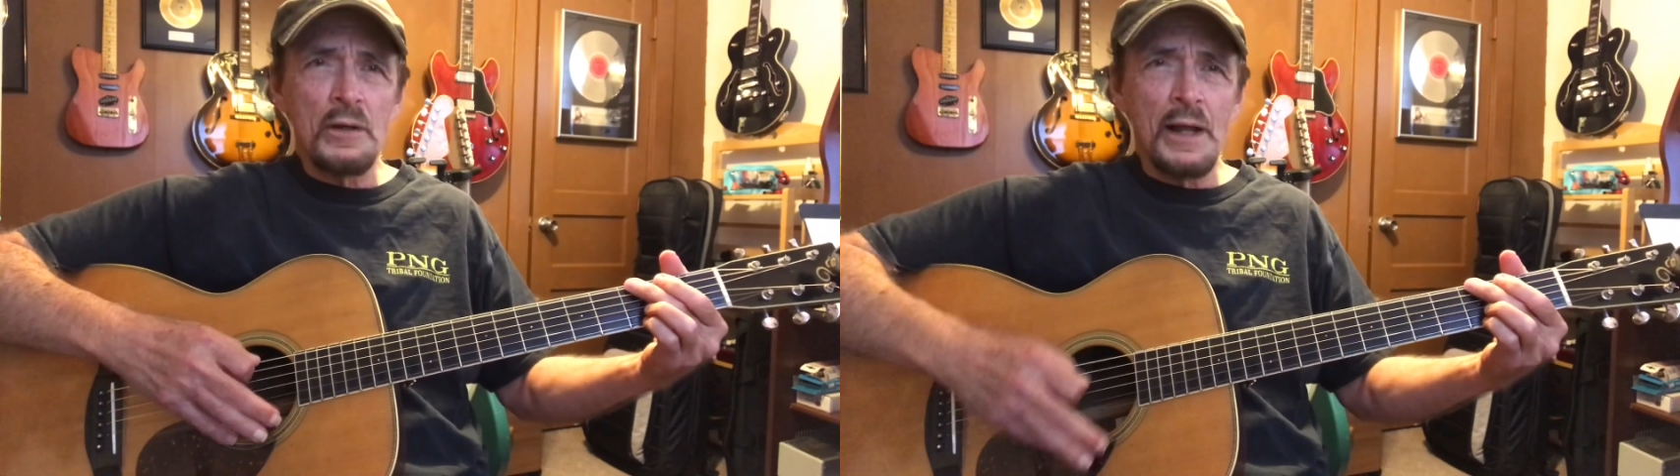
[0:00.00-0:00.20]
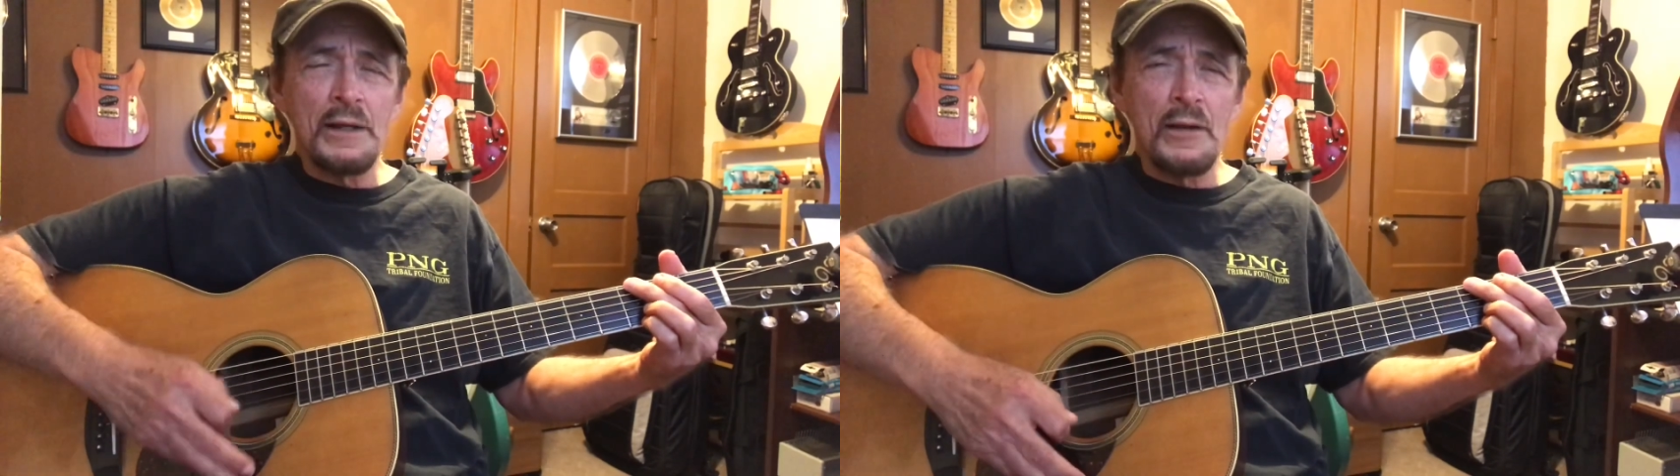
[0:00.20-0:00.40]

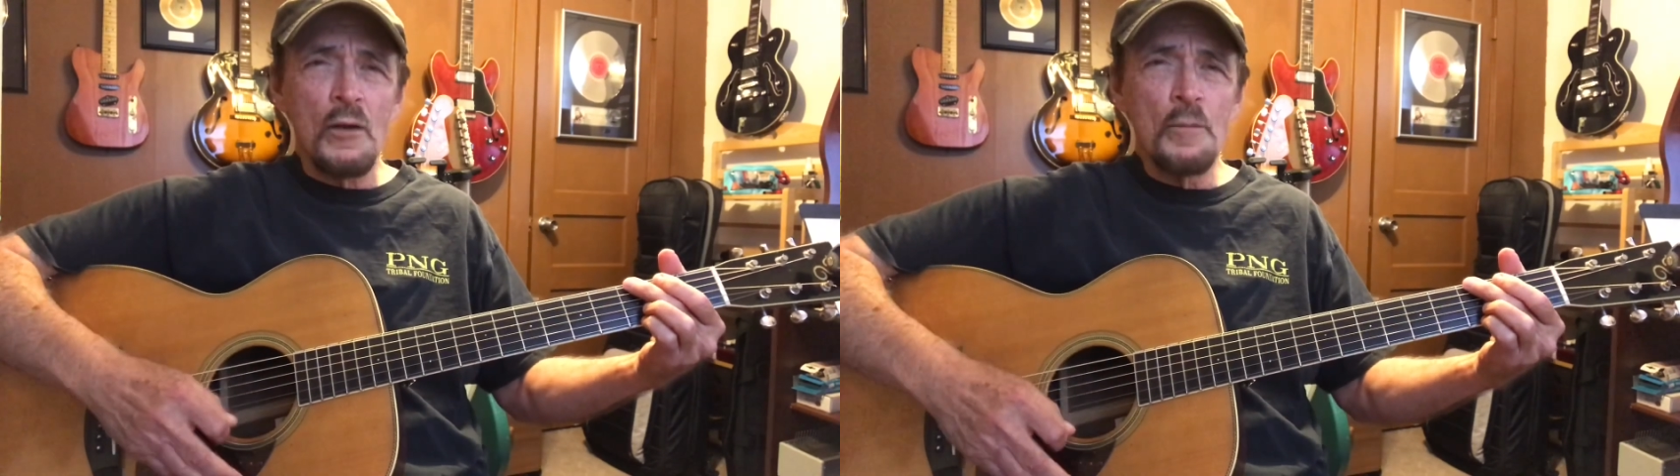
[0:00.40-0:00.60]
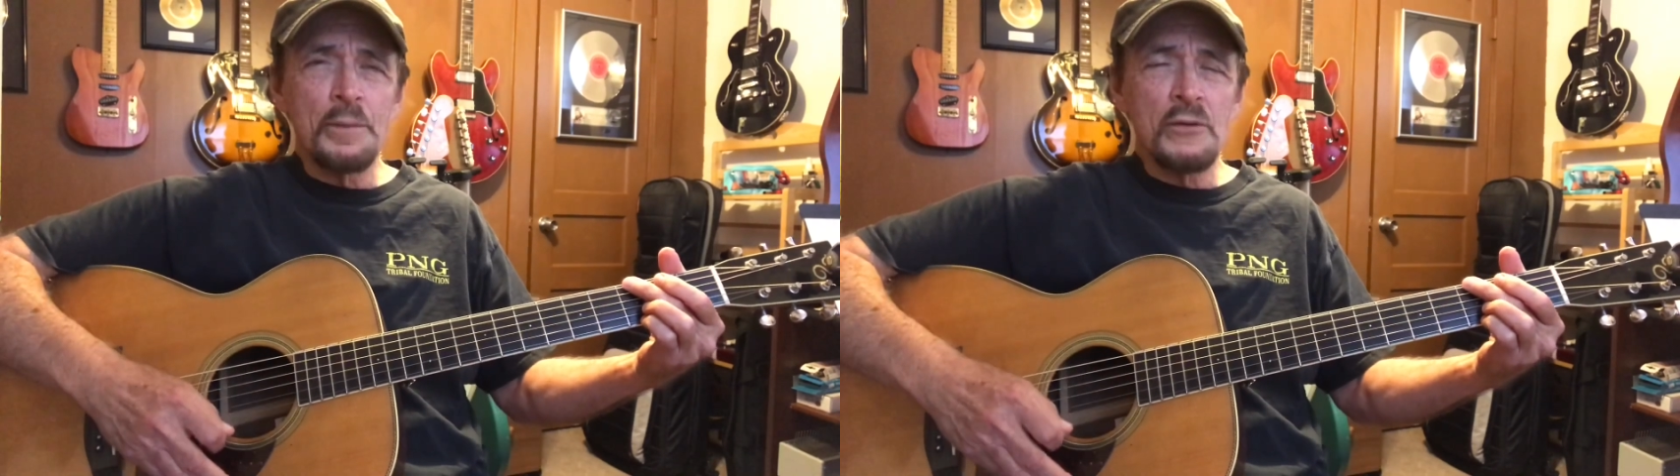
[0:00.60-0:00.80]
like an
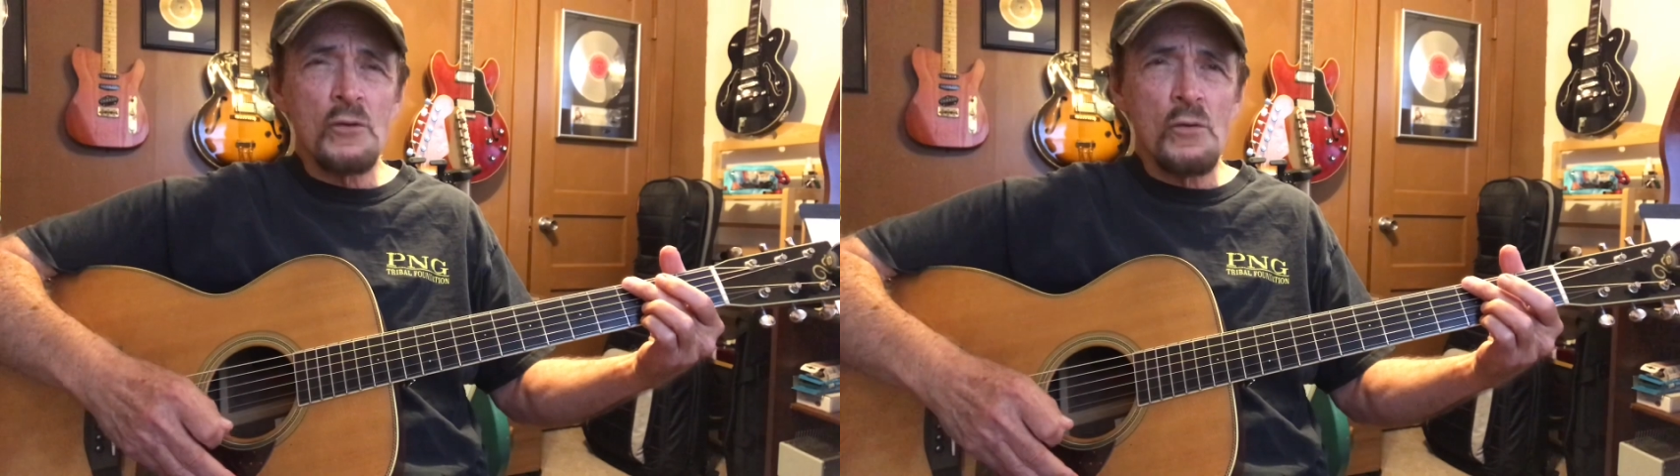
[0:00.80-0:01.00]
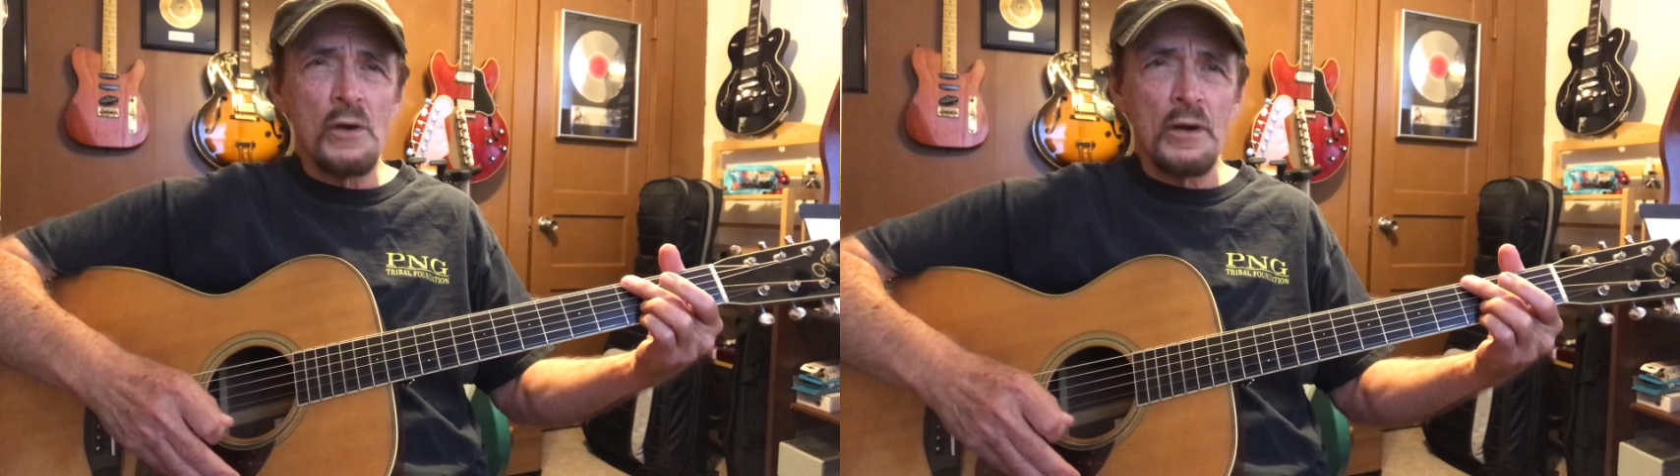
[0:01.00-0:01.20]
open
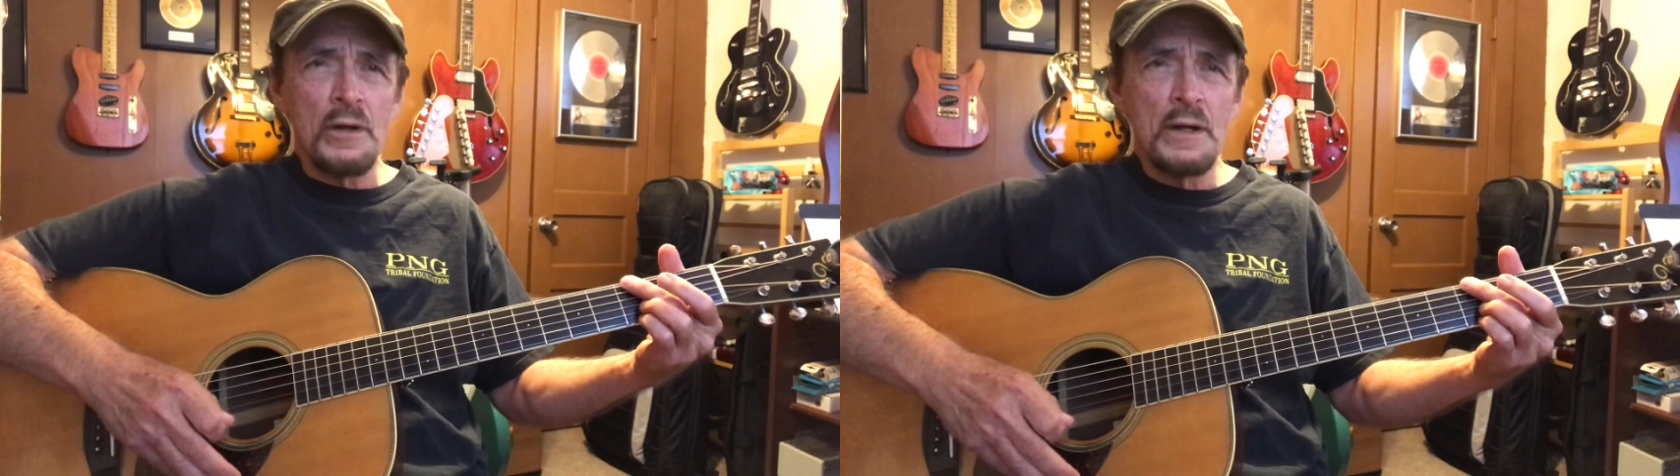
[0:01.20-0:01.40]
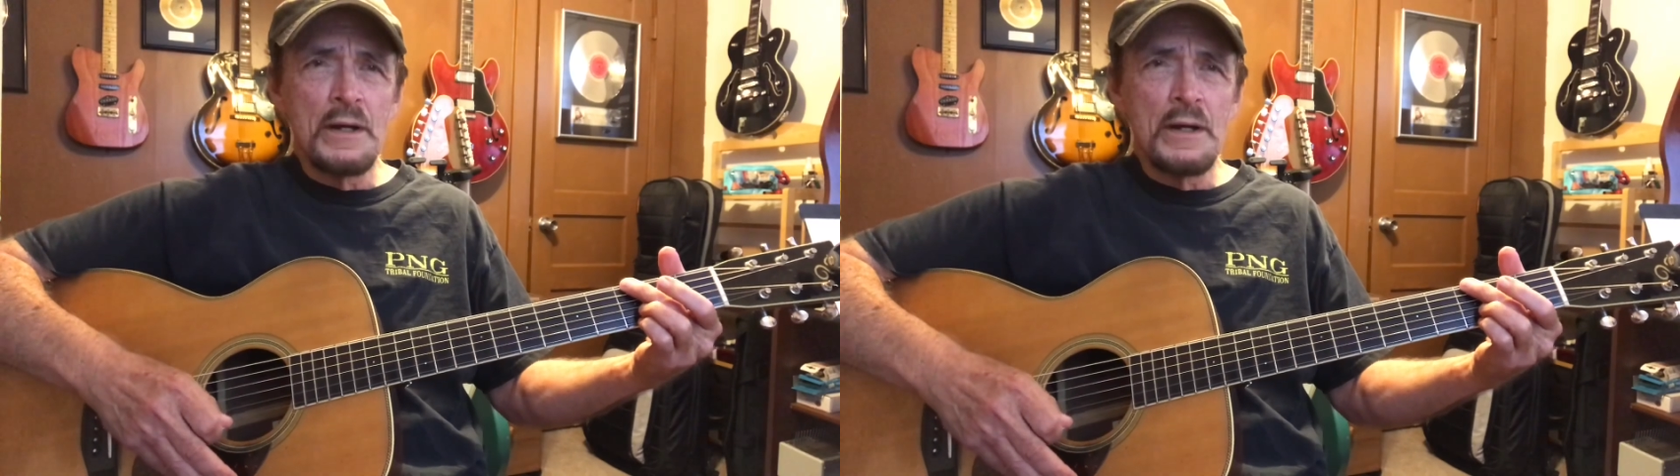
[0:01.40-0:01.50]
chord,